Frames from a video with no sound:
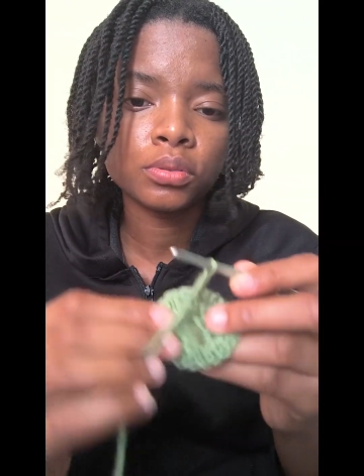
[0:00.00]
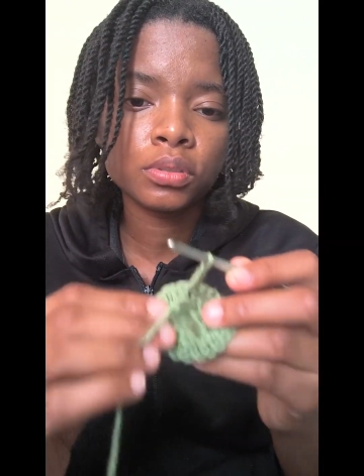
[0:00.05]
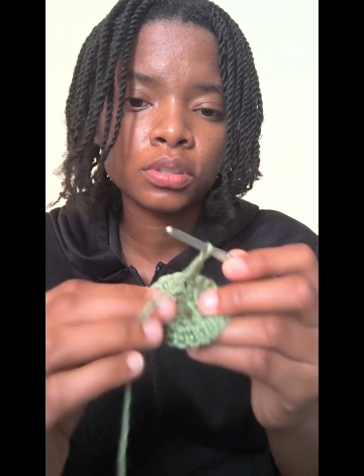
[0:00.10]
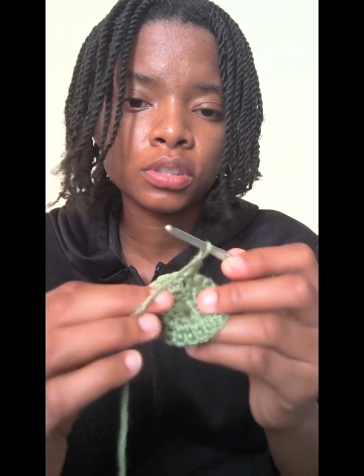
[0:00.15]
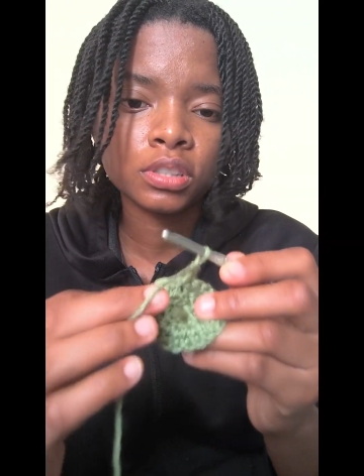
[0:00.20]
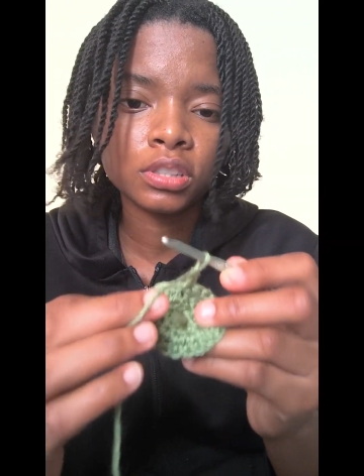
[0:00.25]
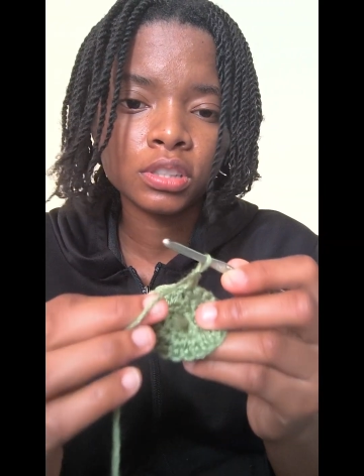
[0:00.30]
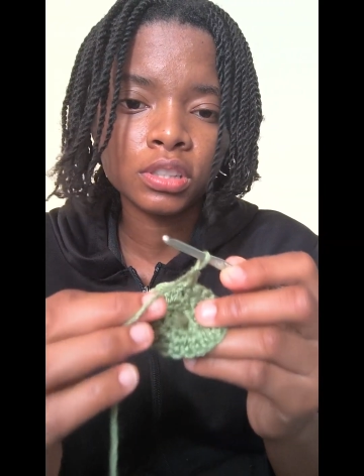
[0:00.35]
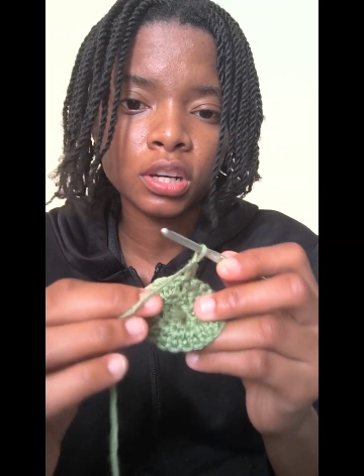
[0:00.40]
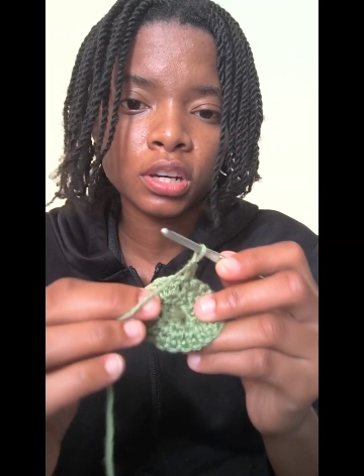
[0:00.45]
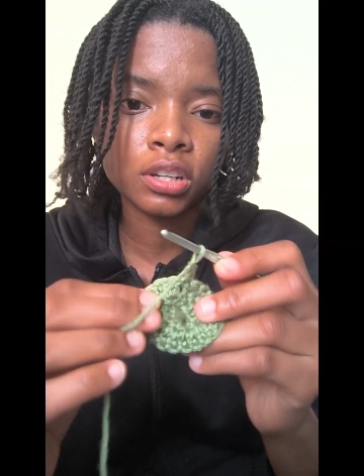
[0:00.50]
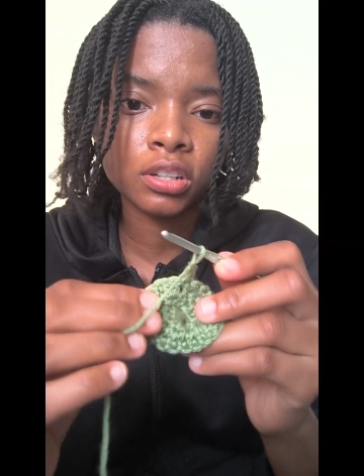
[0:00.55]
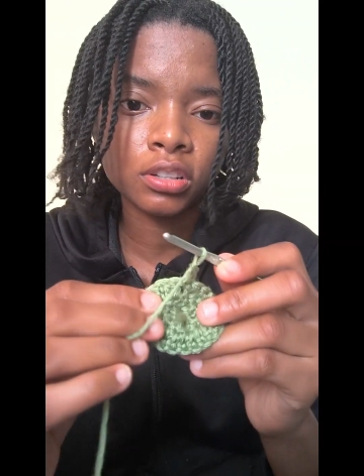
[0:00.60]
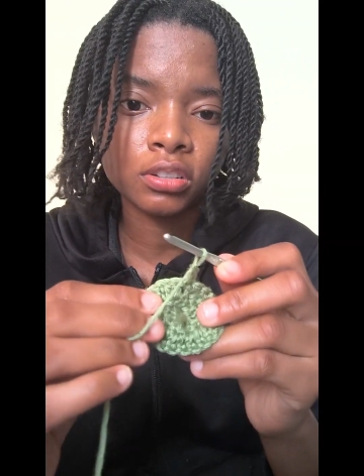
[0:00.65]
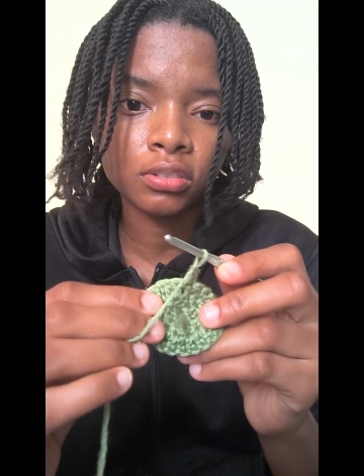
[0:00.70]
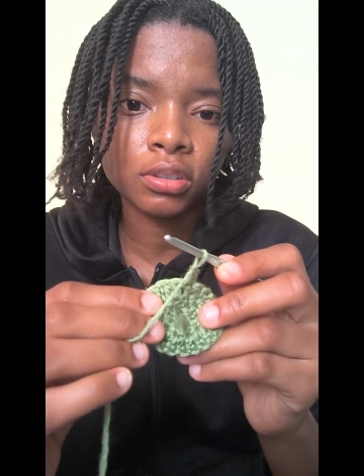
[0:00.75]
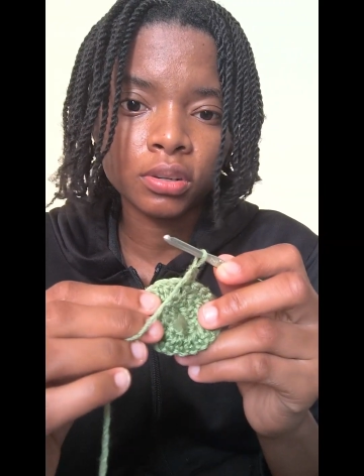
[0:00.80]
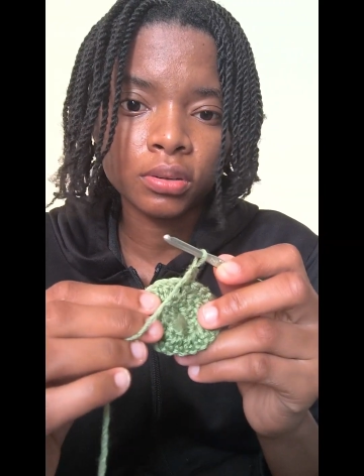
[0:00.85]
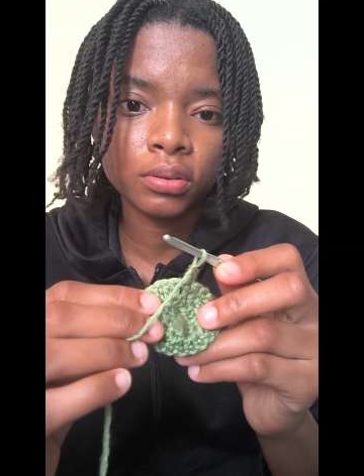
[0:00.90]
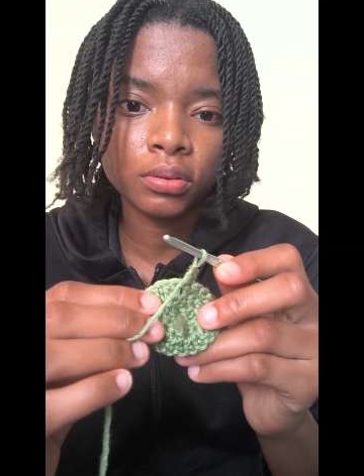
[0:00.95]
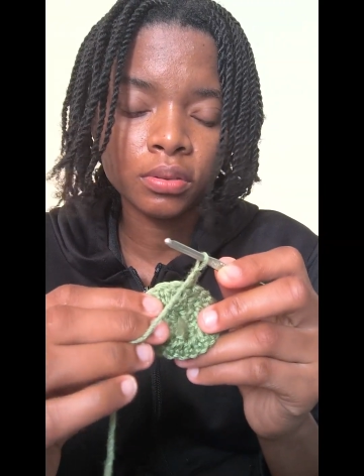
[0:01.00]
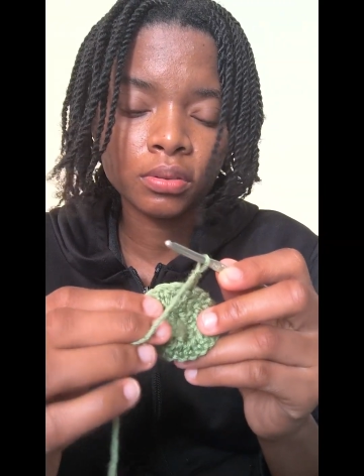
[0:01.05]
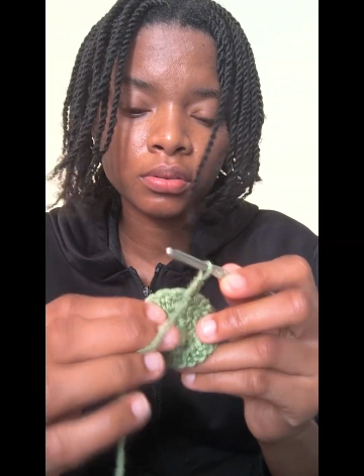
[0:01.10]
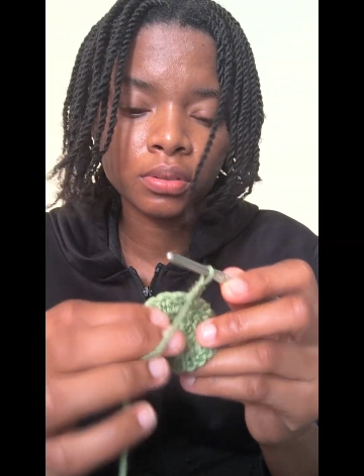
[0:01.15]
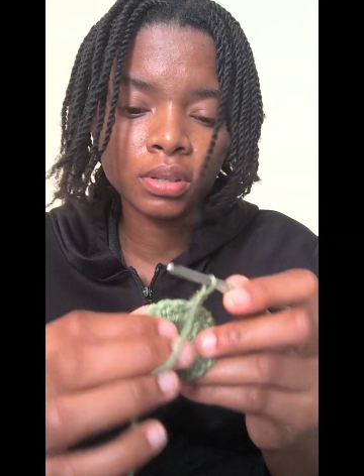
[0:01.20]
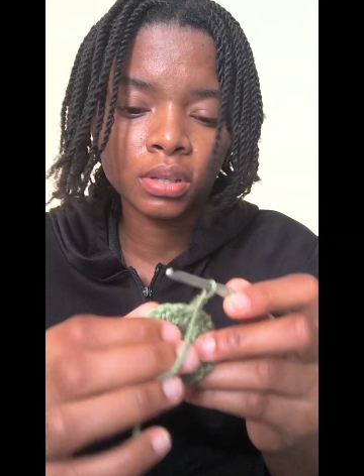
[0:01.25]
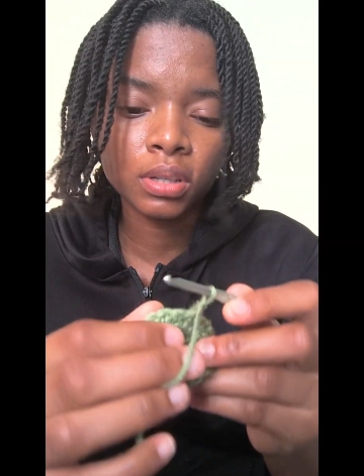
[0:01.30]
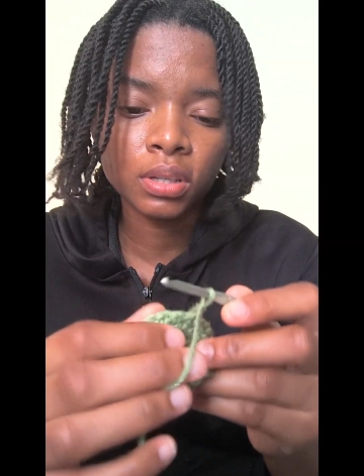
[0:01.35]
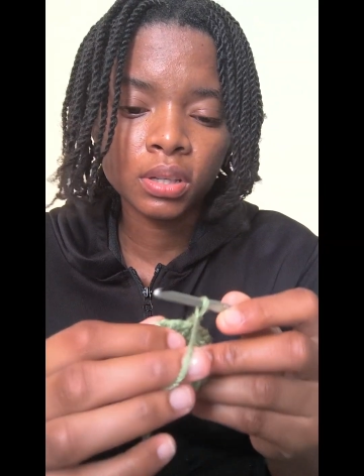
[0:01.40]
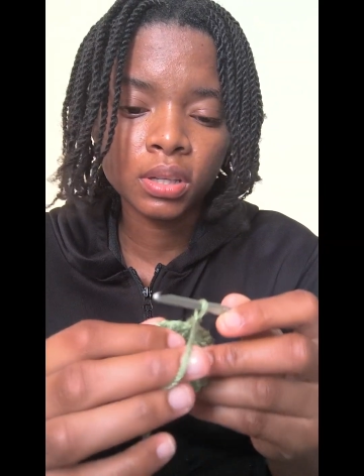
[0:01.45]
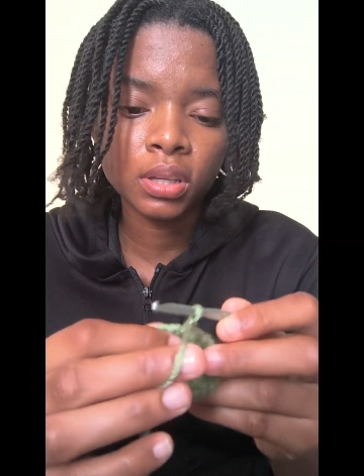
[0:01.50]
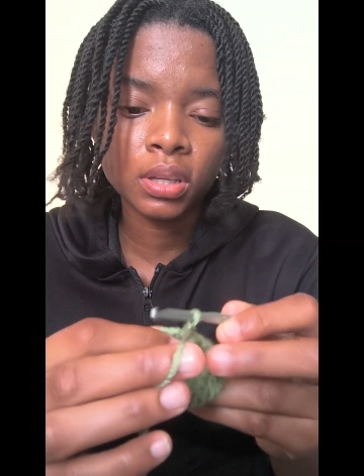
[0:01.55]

to start the round 3.